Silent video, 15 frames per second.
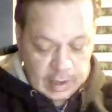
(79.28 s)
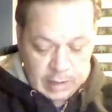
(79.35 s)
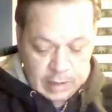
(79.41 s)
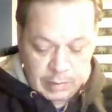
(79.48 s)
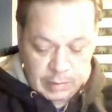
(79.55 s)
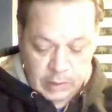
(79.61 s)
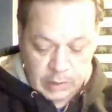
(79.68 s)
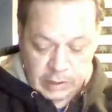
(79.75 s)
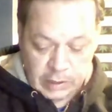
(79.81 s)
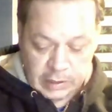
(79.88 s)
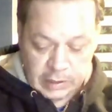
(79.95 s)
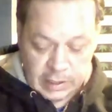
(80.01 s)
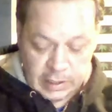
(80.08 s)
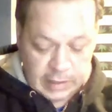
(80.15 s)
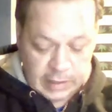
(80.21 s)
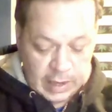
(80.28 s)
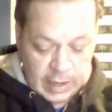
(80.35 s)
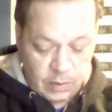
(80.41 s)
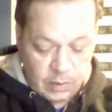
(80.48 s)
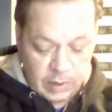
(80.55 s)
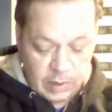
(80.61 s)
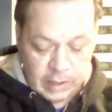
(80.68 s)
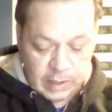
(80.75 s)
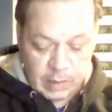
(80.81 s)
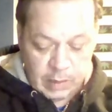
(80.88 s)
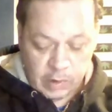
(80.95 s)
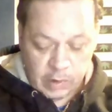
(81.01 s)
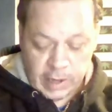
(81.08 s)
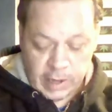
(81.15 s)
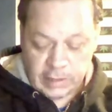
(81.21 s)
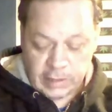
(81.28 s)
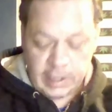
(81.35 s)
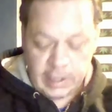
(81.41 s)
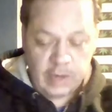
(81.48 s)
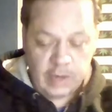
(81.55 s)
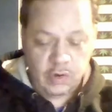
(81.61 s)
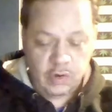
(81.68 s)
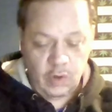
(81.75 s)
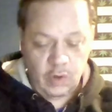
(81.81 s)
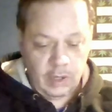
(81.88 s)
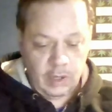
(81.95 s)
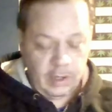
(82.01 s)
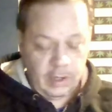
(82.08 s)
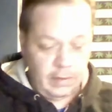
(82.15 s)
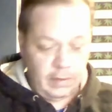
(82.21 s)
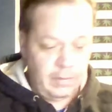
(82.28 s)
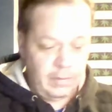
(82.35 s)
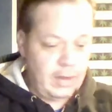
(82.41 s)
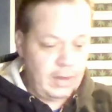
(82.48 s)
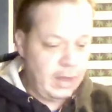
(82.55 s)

Pelosi says that when the Democrats take control of